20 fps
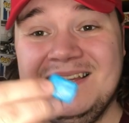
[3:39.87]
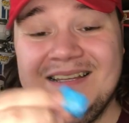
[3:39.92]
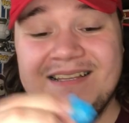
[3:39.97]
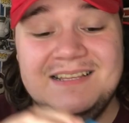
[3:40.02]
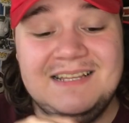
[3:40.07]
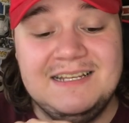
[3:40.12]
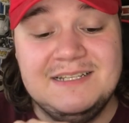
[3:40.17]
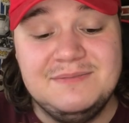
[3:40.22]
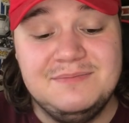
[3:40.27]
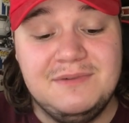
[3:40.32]

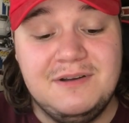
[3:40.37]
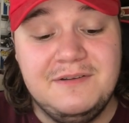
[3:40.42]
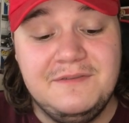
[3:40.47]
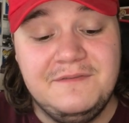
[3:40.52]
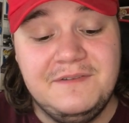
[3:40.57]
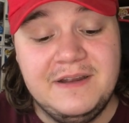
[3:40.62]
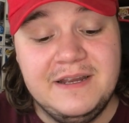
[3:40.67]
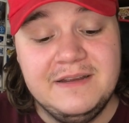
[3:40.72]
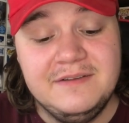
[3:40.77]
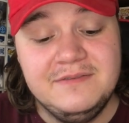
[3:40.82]
that's my
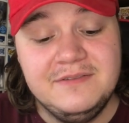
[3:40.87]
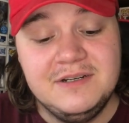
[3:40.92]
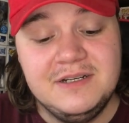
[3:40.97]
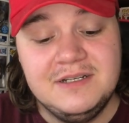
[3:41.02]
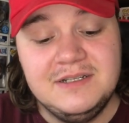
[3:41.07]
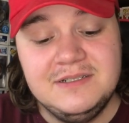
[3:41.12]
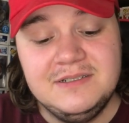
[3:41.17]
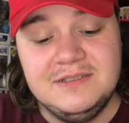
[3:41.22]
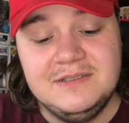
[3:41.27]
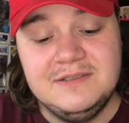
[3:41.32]

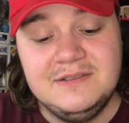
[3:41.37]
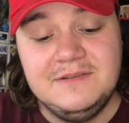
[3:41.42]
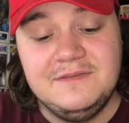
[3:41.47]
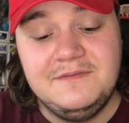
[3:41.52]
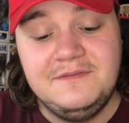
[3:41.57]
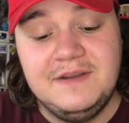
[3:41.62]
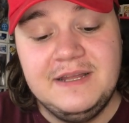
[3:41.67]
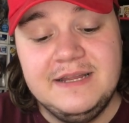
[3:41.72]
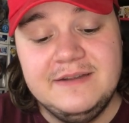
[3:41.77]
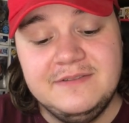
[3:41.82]
favourite
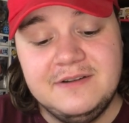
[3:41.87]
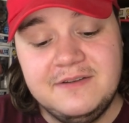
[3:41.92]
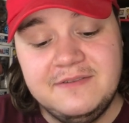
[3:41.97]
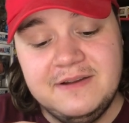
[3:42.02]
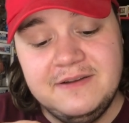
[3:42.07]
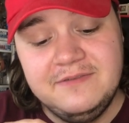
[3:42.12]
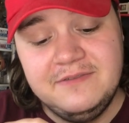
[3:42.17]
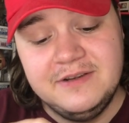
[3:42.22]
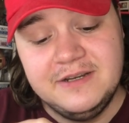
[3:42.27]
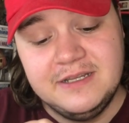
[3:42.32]
flavour of
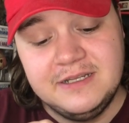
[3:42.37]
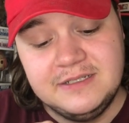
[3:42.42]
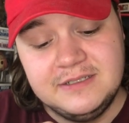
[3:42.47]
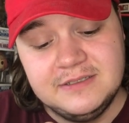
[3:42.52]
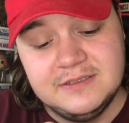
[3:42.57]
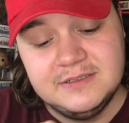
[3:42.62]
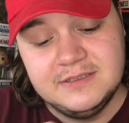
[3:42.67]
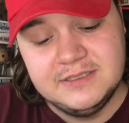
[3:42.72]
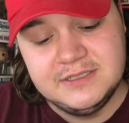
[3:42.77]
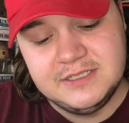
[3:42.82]
everything.
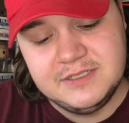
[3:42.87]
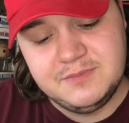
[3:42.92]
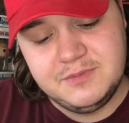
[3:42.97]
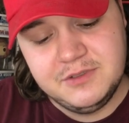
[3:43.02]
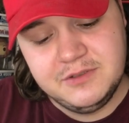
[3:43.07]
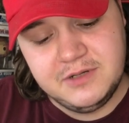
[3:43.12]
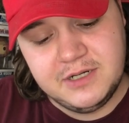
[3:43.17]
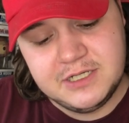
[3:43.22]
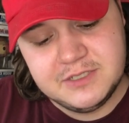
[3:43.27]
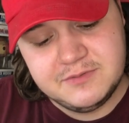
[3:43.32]
Is this
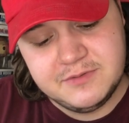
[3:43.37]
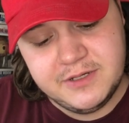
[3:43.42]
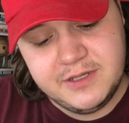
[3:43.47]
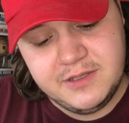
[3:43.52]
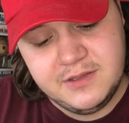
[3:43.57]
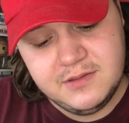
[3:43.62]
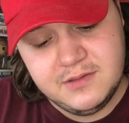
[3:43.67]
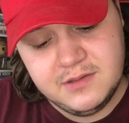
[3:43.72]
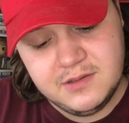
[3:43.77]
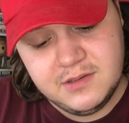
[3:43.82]
blue raspberry?
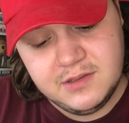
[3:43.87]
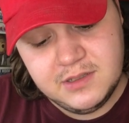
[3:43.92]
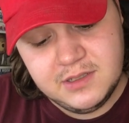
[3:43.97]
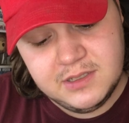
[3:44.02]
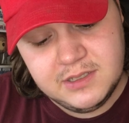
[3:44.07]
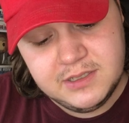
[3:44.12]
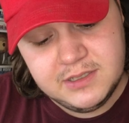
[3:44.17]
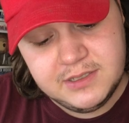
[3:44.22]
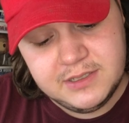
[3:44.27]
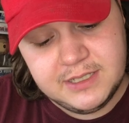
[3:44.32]

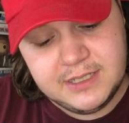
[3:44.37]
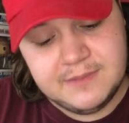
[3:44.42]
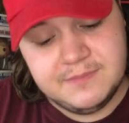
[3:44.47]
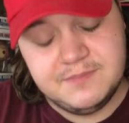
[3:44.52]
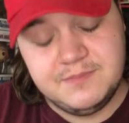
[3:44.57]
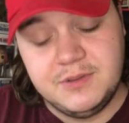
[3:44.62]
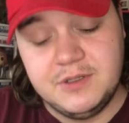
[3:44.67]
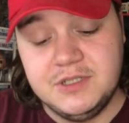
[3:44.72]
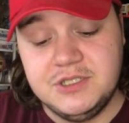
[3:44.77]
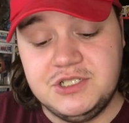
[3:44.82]
Yeah,
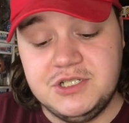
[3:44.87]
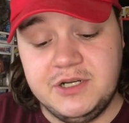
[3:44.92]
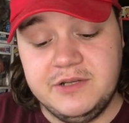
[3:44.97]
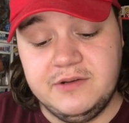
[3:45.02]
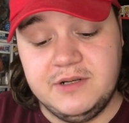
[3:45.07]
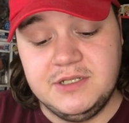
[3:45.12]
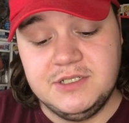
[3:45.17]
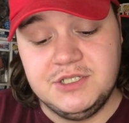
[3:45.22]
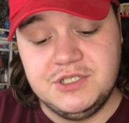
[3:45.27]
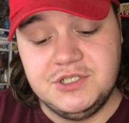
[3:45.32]
probably Jolly
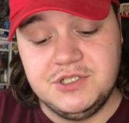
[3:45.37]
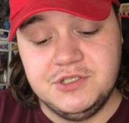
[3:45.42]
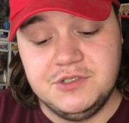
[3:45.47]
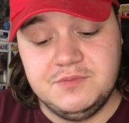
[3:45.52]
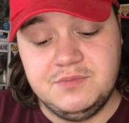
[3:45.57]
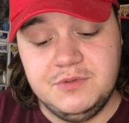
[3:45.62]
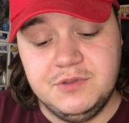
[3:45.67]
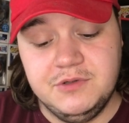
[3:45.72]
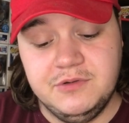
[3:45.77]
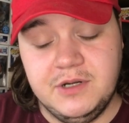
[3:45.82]
Rancher Chews
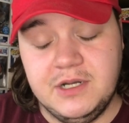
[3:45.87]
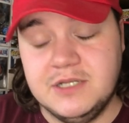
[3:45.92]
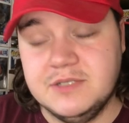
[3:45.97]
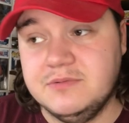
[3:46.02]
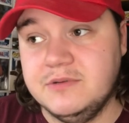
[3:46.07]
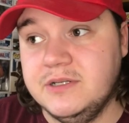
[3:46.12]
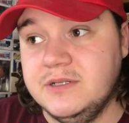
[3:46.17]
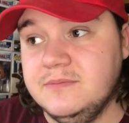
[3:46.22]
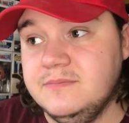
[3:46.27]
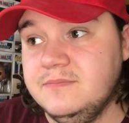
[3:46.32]
blue raspberry.